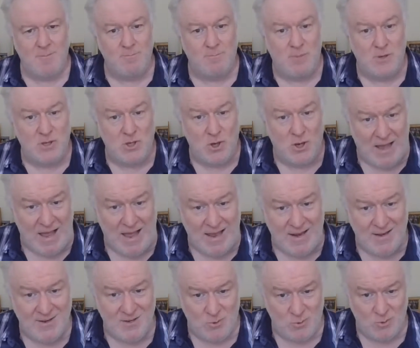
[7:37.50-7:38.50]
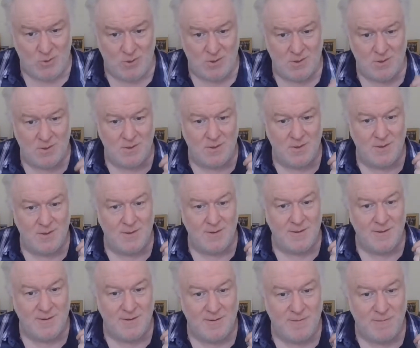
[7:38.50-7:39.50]
but you can do it
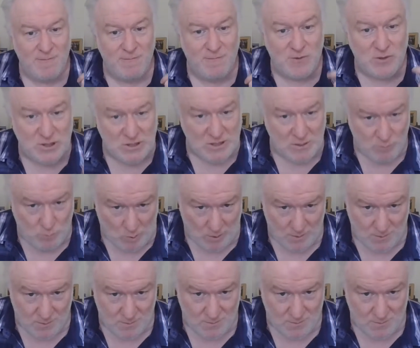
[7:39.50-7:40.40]
for someone.